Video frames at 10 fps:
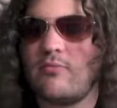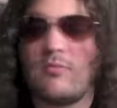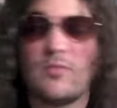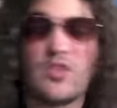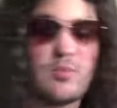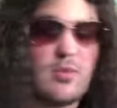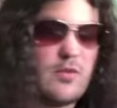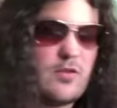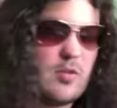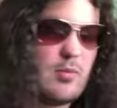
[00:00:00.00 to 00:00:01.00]
just be
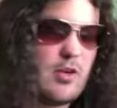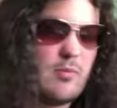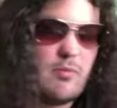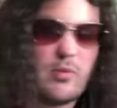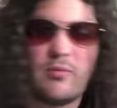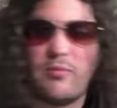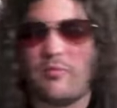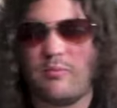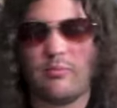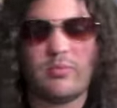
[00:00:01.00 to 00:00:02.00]
just be
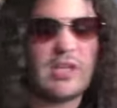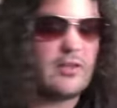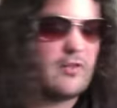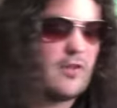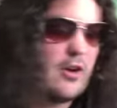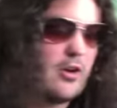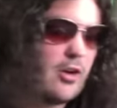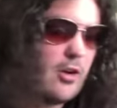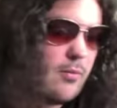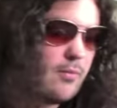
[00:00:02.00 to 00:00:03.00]
blatantly fair, you
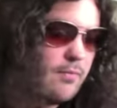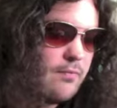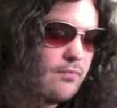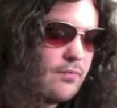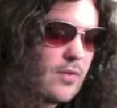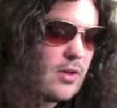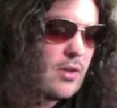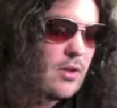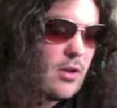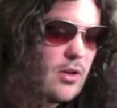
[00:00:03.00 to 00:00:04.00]
know.
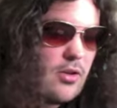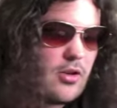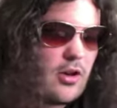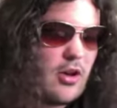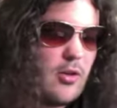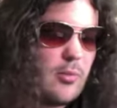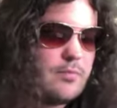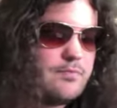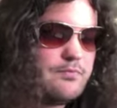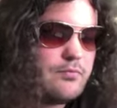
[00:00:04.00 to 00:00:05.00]
So,
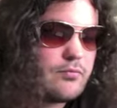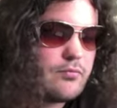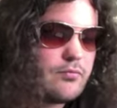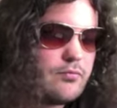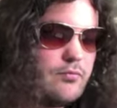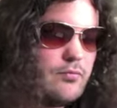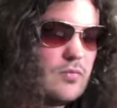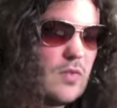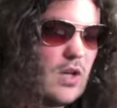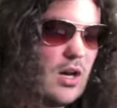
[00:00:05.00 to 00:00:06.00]

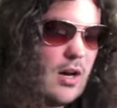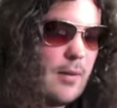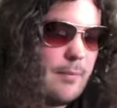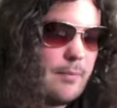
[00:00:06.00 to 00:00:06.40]
um,